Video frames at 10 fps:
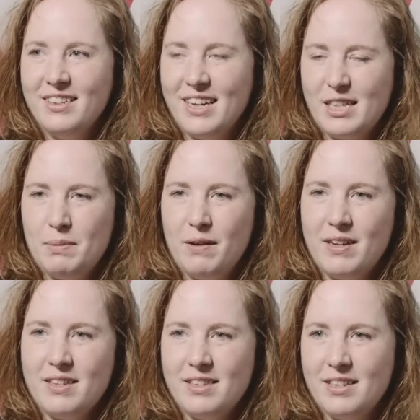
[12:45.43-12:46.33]

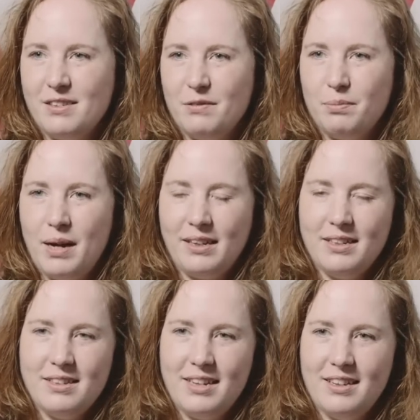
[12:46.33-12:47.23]
experiences of
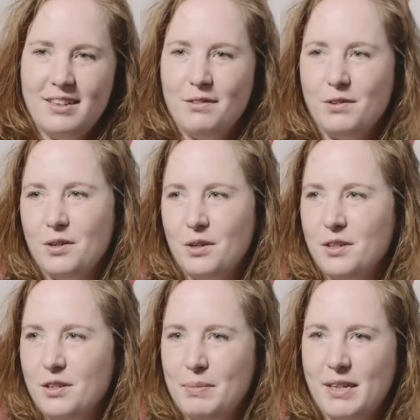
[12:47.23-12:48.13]
pregnancy that have gone
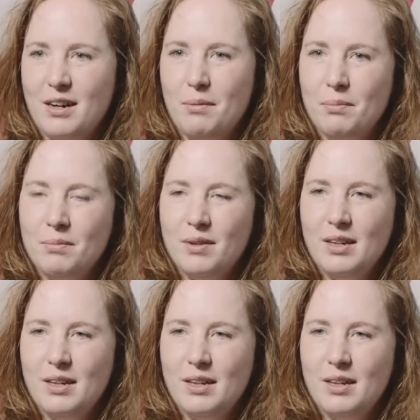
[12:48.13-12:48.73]
on to become